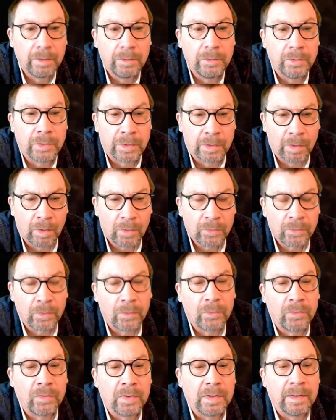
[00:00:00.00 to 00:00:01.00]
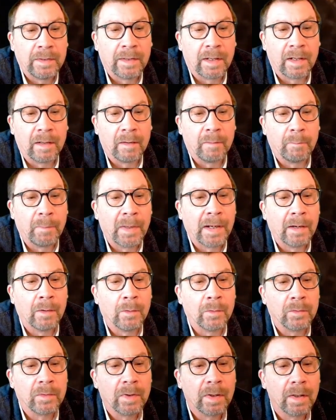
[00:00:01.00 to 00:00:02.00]
You can also see that at
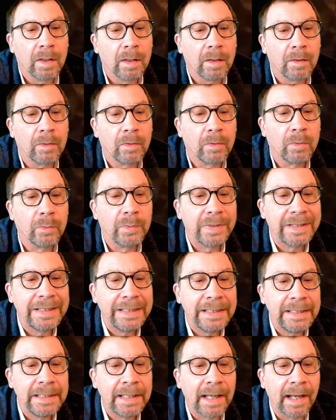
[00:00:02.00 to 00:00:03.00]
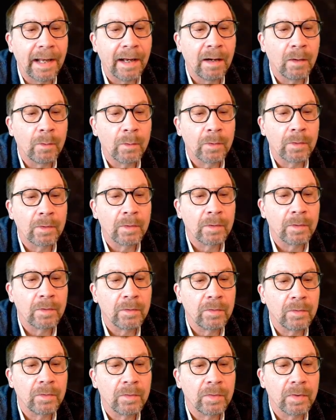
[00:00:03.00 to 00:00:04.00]
about 3
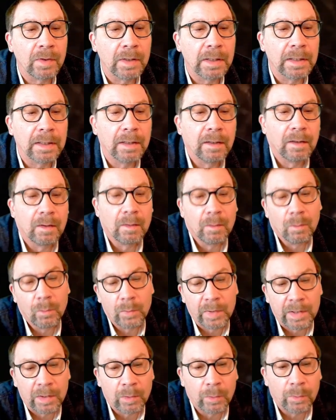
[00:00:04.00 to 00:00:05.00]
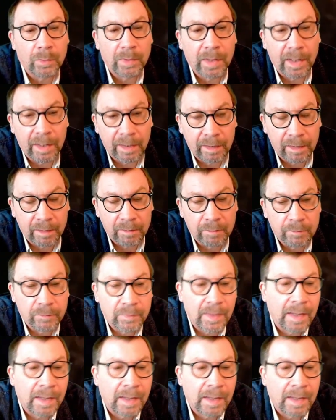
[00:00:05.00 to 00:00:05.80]
hours, we go negative.